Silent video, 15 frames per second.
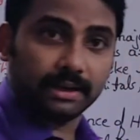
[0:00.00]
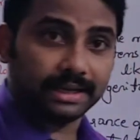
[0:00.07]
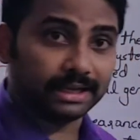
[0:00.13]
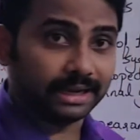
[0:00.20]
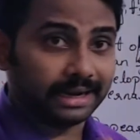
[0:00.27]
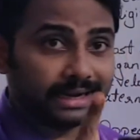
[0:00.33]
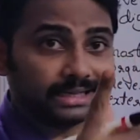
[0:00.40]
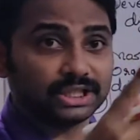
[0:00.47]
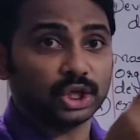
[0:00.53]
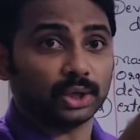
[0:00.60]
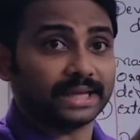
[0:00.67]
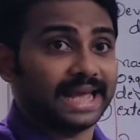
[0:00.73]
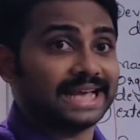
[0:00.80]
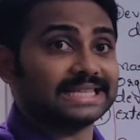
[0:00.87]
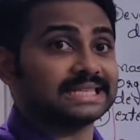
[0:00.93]
It is
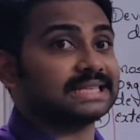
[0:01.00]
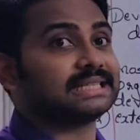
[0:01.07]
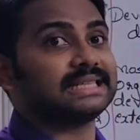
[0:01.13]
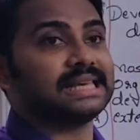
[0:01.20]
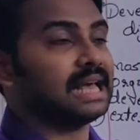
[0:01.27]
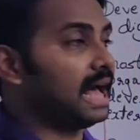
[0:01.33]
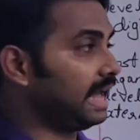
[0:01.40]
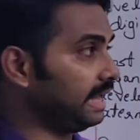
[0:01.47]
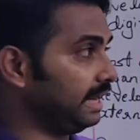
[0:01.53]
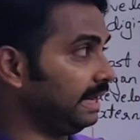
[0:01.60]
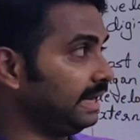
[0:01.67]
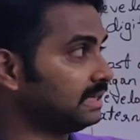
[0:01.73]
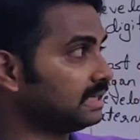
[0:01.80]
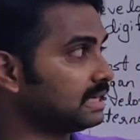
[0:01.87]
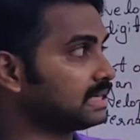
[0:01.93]
not SCI,
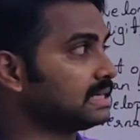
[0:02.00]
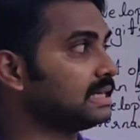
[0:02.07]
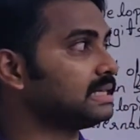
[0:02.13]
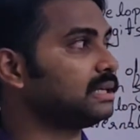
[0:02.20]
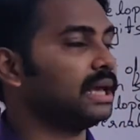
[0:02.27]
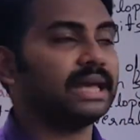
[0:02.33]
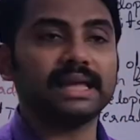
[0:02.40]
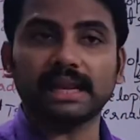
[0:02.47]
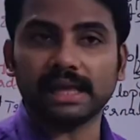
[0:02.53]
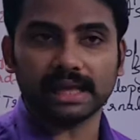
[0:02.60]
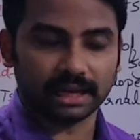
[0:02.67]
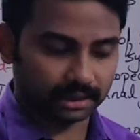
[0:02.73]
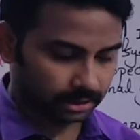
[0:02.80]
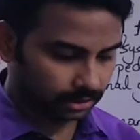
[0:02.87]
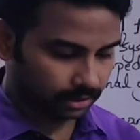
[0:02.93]
it is a
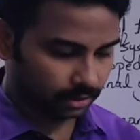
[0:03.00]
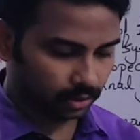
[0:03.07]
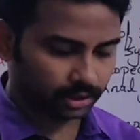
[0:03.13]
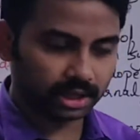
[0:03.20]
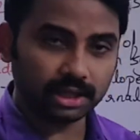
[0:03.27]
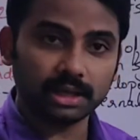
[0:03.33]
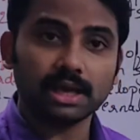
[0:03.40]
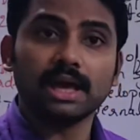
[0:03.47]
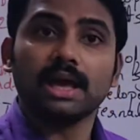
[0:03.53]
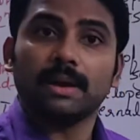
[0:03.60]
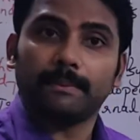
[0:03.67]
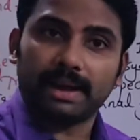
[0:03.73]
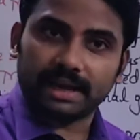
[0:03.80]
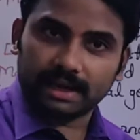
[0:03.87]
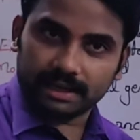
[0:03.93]
cesarean. Okay,
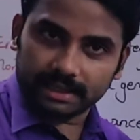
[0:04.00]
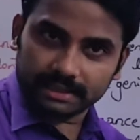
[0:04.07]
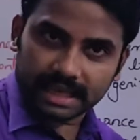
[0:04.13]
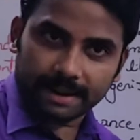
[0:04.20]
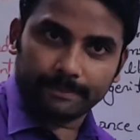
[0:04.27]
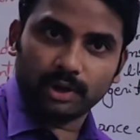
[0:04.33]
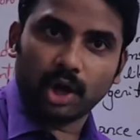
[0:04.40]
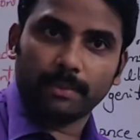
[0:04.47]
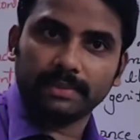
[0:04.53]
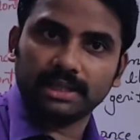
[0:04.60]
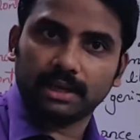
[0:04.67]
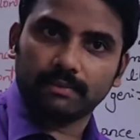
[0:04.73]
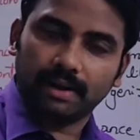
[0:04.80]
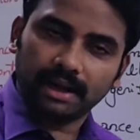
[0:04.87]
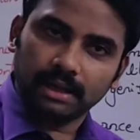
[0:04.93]
by cutting the
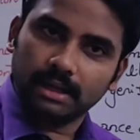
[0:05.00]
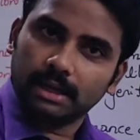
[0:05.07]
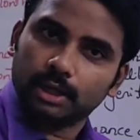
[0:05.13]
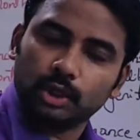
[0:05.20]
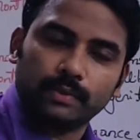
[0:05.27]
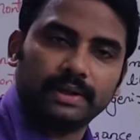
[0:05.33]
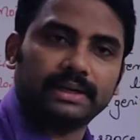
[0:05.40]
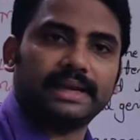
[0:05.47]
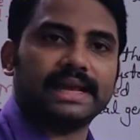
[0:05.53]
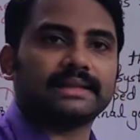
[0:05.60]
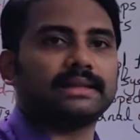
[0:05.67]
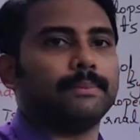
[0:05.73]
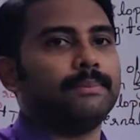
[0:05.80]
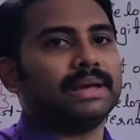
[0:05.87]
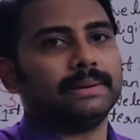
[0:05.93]
abdominal wall, you will take
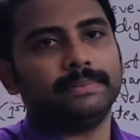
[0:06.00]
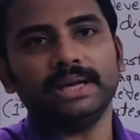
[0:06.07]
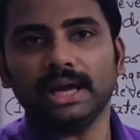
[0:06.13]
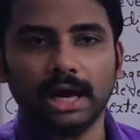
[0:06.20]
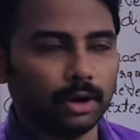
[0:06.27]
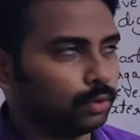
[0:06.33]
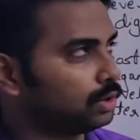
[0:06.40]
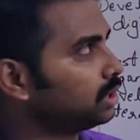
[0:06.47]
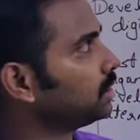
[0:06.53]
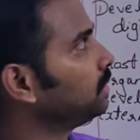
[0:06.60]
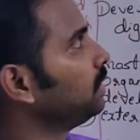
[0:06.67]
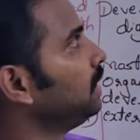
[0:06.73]
the baby out.